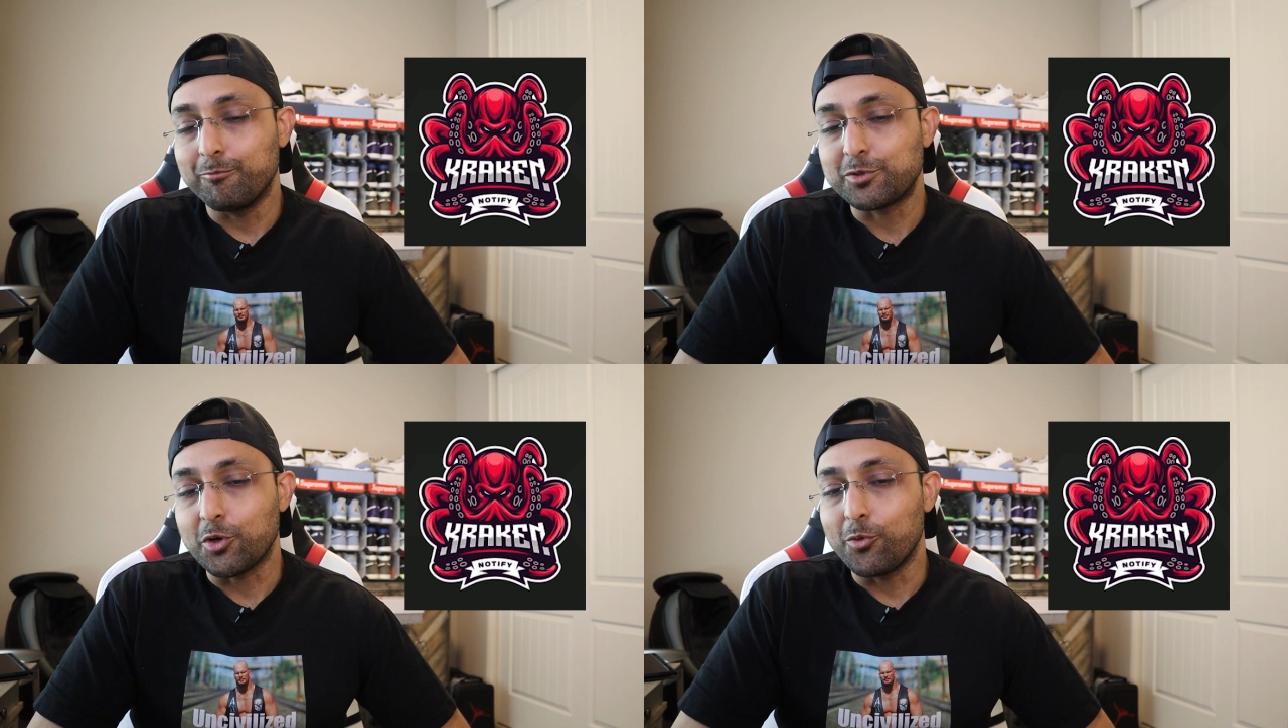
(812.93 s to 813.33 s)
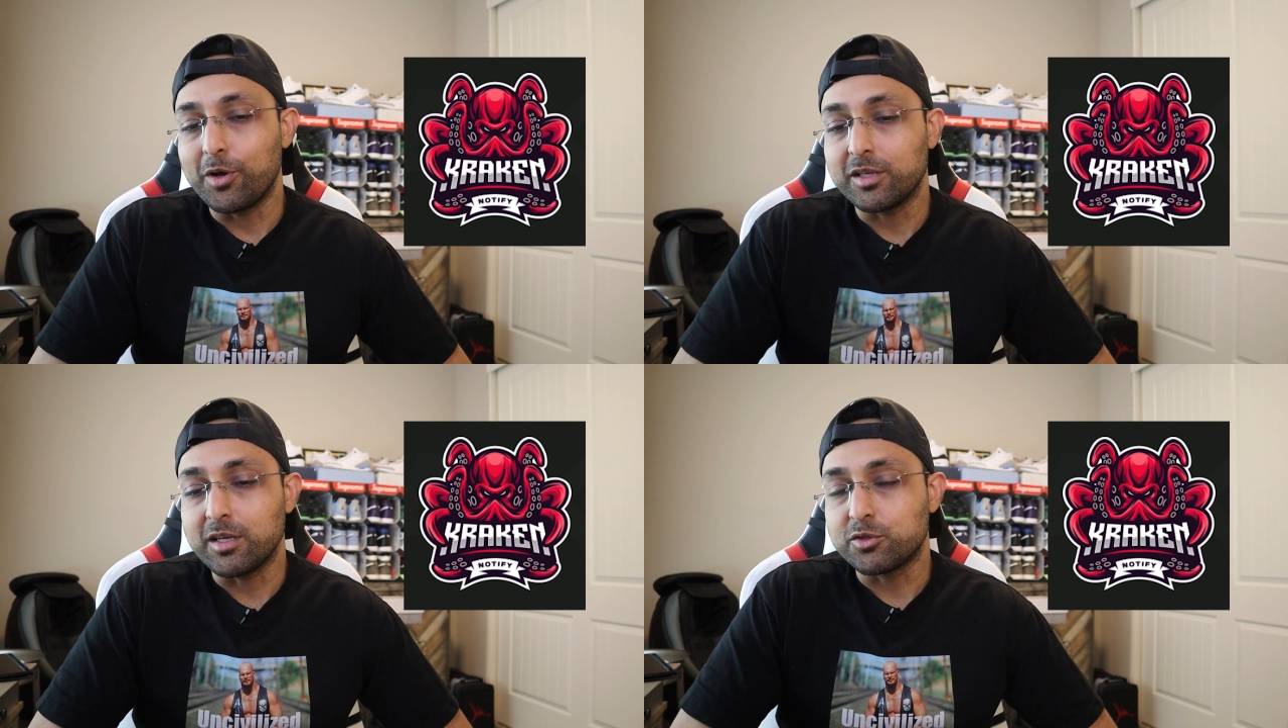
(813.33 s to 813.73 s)
So
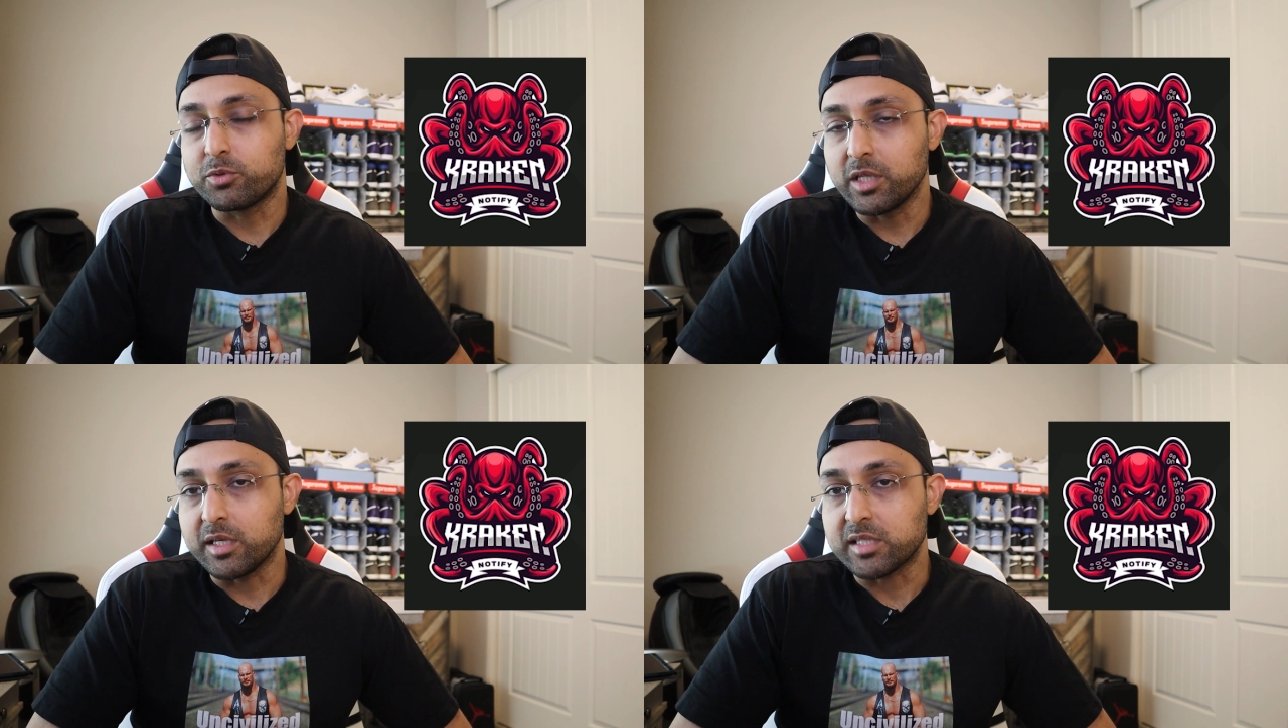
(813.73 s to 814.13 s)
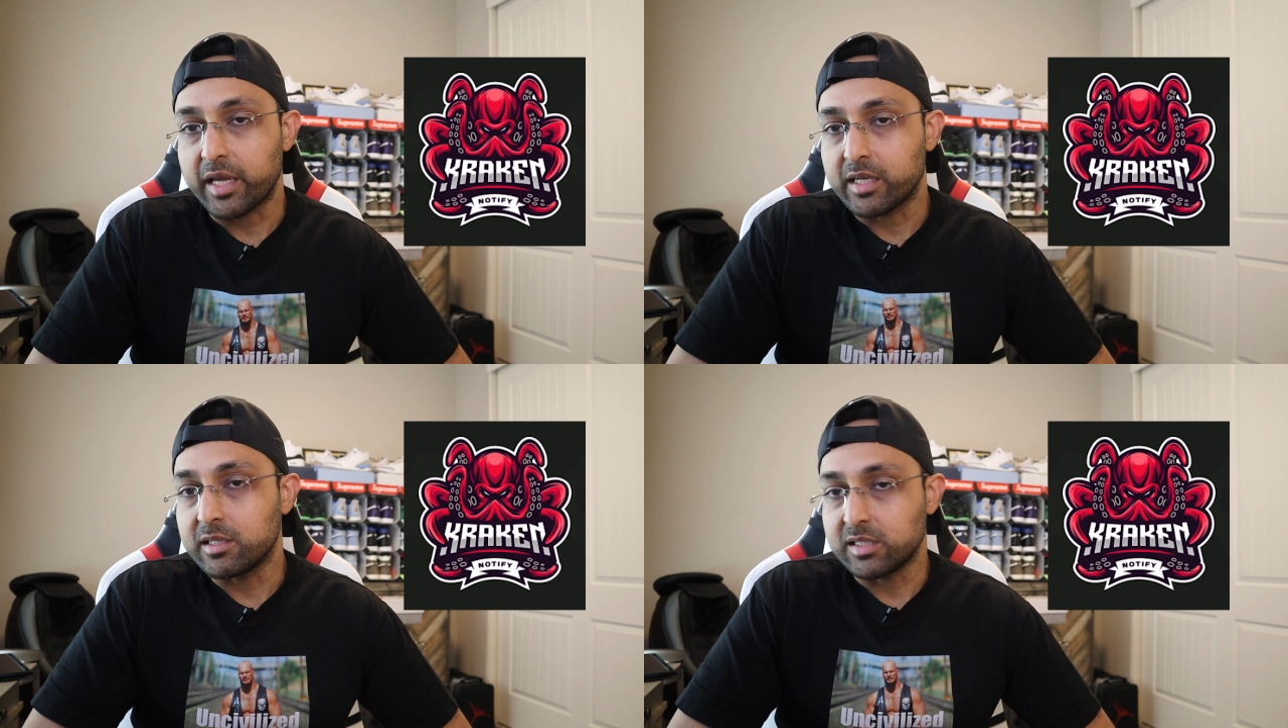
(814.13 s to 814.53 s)
it's really
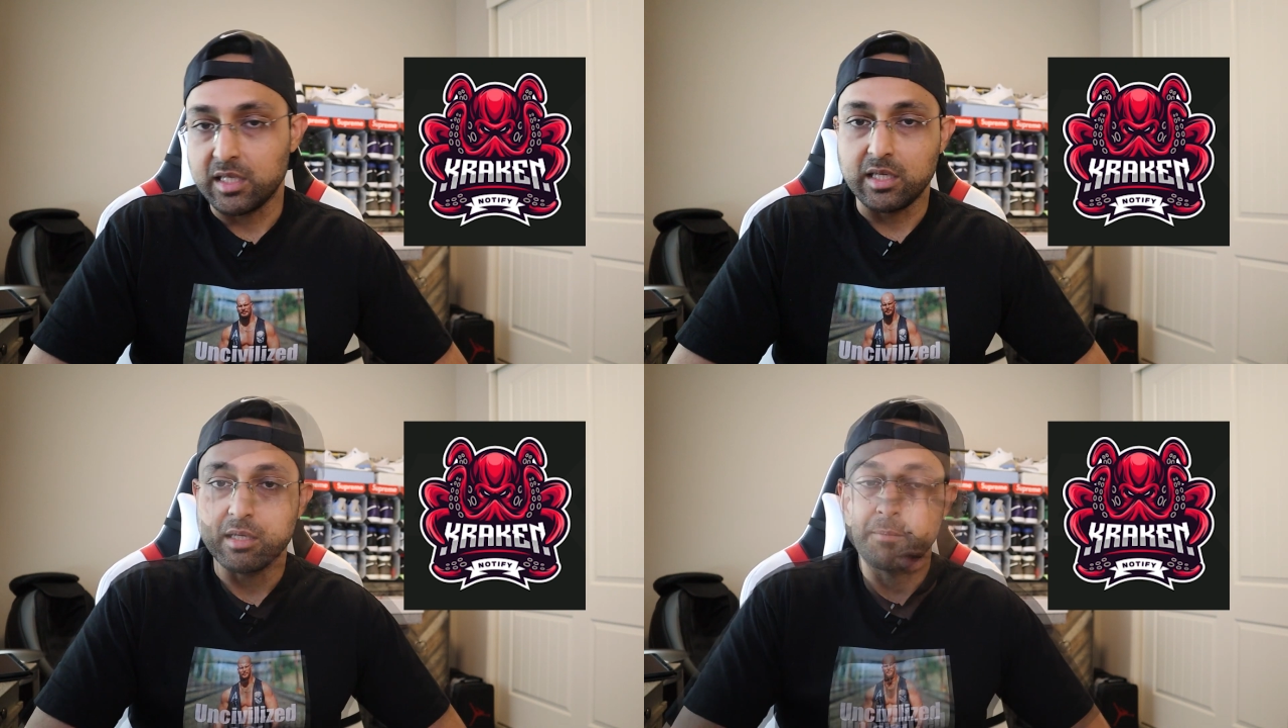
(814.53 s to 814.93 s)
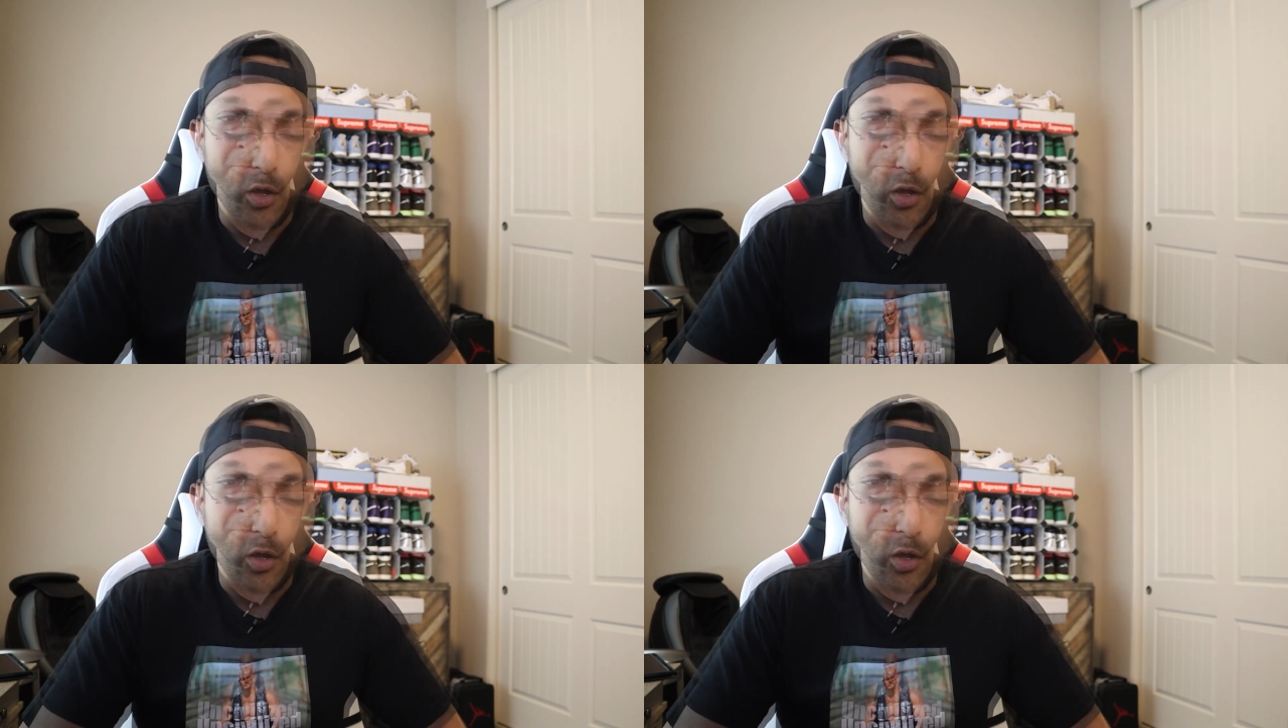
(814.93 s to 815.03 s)
exciting to see.